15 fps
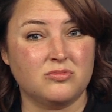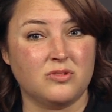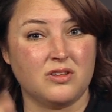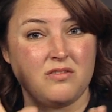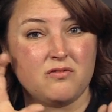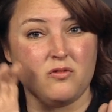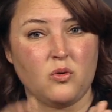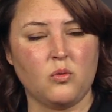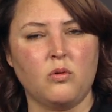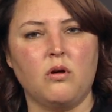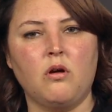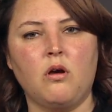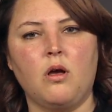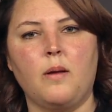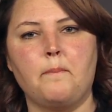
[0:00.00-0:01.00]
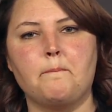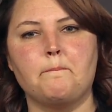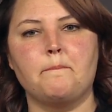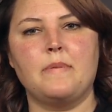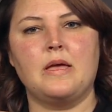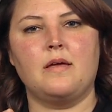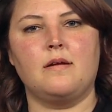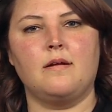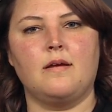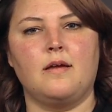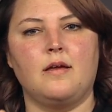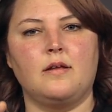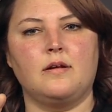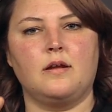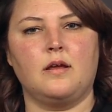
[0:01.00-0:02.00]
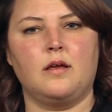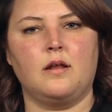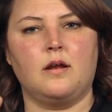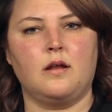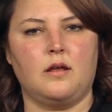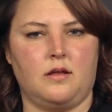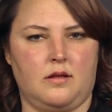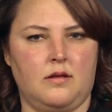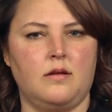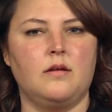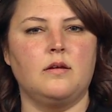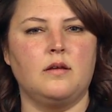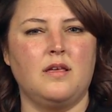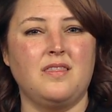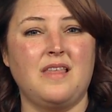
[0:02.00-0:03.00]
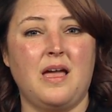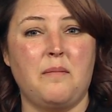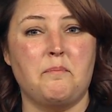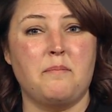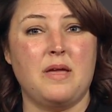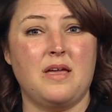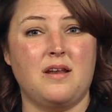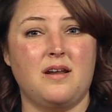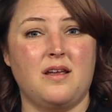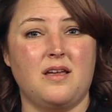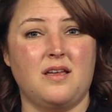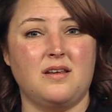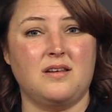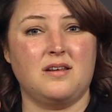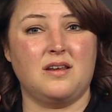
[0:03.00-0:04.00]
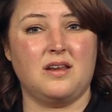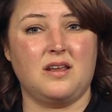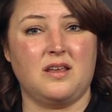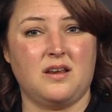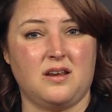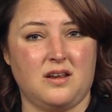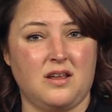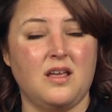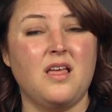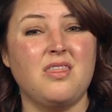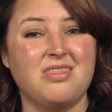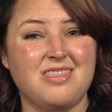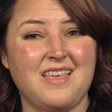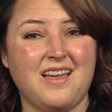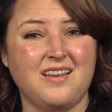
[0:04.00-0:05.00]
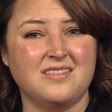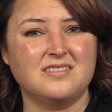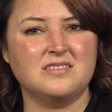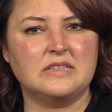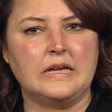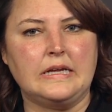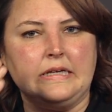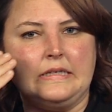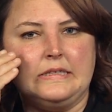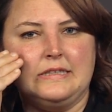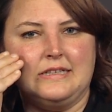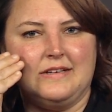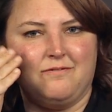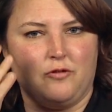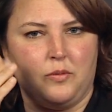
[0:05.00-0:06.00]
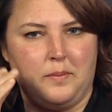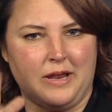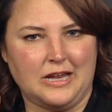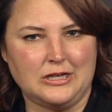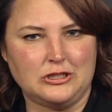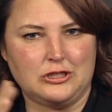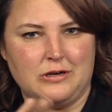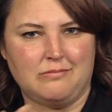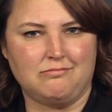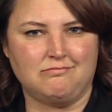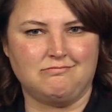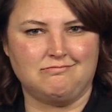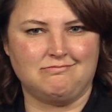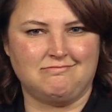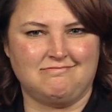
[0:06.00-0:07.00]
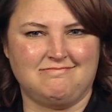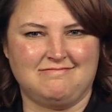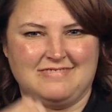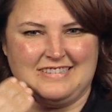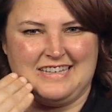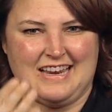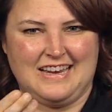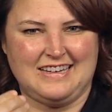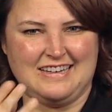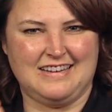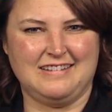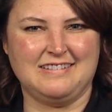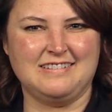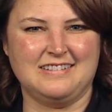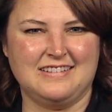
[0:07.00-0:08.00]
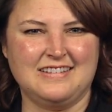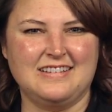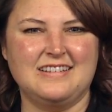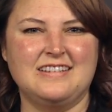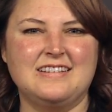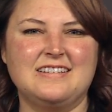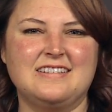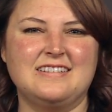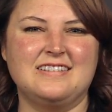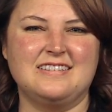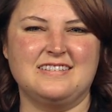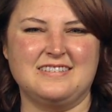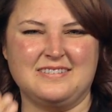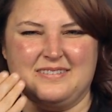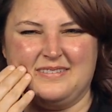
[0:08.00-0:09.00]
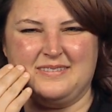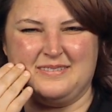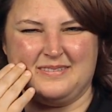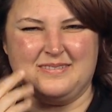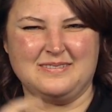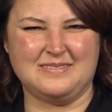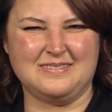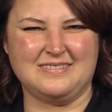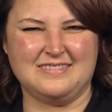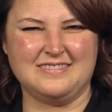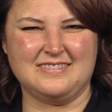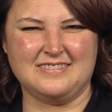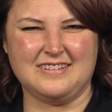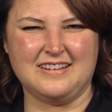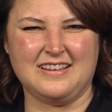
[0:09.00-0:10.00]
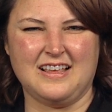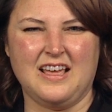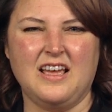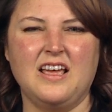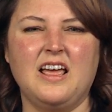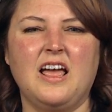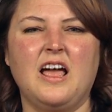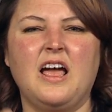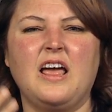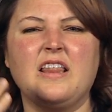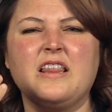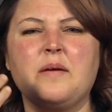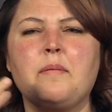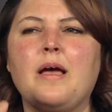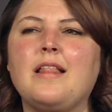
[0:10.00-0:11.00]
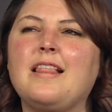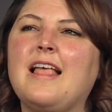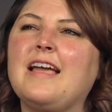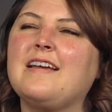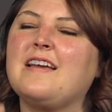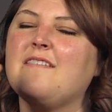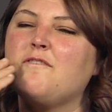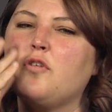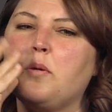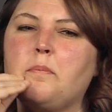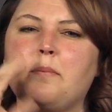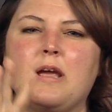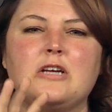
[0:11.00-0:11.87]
metadata. Metadata is data about data, or data that describes other kinds of data. Think of it as information about the photo,